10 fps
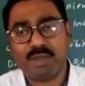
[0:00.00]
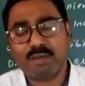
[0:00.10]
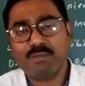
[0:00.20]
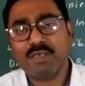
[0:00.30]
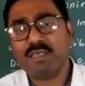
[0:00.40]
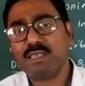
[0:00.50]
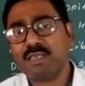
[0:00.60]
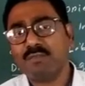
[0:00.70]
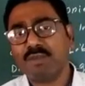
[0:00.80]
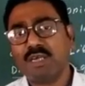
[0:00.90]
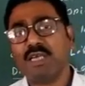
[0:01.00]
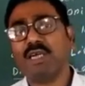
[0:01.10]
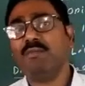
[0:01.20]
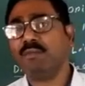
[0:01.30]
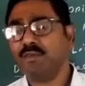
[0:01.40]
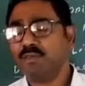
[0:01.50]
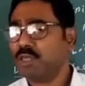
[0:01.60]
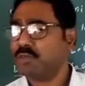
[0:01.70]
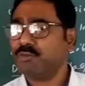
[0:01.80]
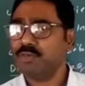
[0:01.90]
That means it's a medium
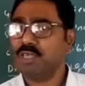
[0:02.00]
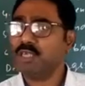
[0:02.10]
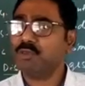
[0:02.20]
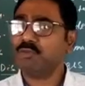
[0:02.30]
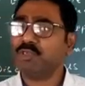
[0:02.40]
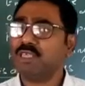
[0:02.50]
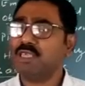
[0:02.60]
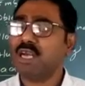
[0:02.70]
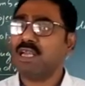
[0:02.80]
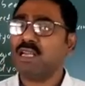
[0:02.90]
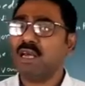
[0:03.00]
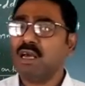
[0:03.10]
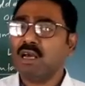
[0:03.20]
using which we can